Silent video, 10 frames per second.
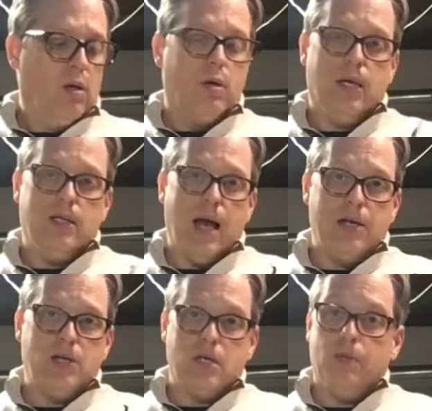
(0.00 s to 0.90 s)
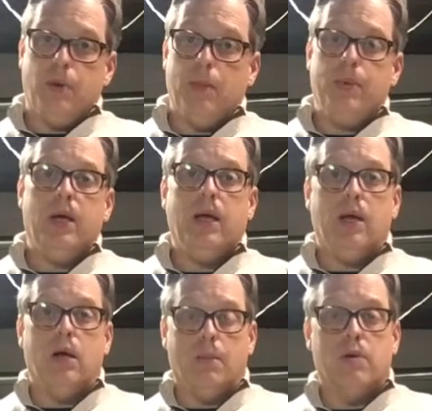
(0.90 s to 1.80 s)
You can attach it to the puppet in
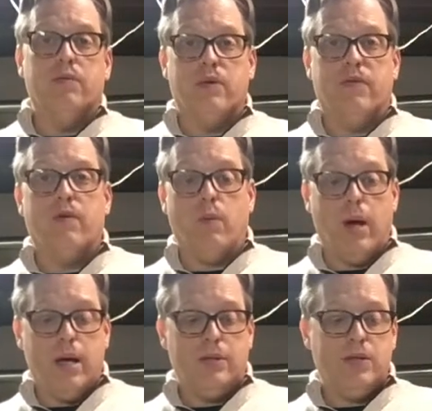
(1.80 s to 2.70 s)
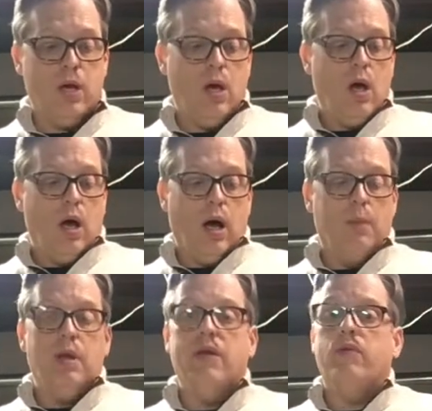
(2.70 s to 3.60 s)
a number of different ways.
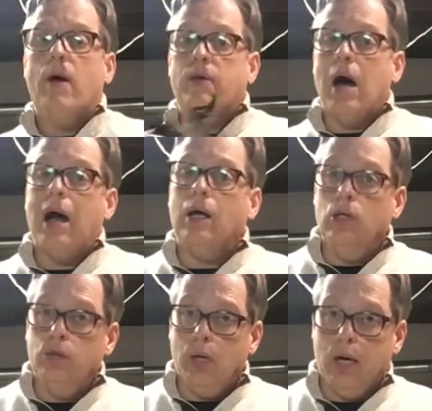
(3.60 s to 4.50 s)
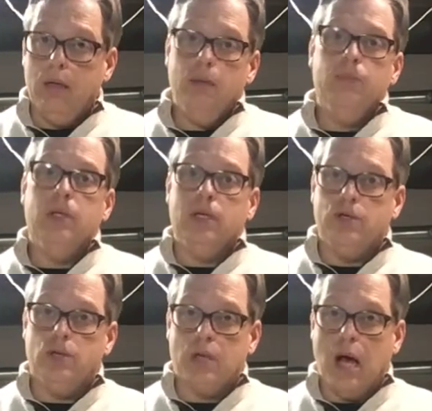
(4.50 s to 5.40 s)
If you have a hot glue gun,
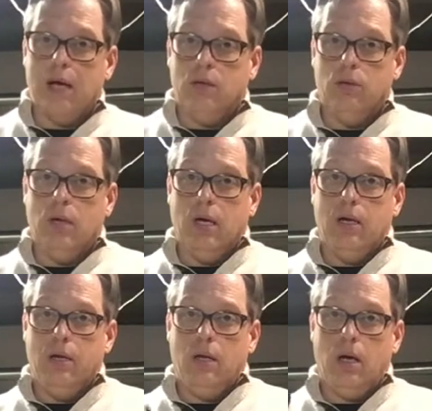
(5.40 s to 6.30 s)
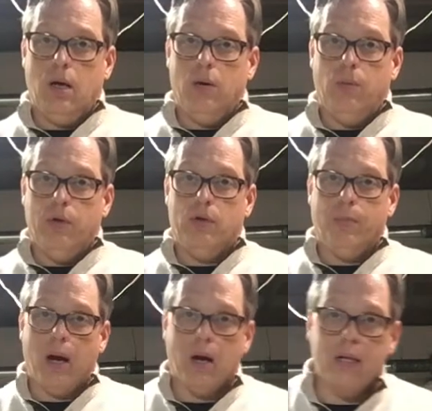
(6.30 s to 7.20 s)
please use the hot glue gun with your
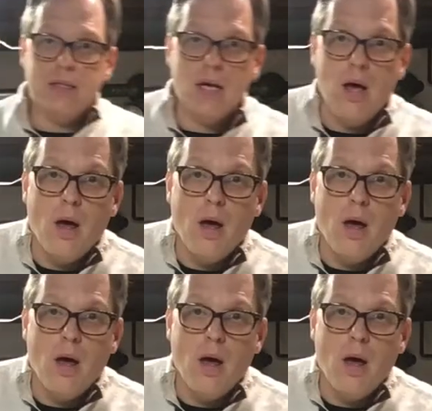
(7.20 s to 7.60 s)
parents.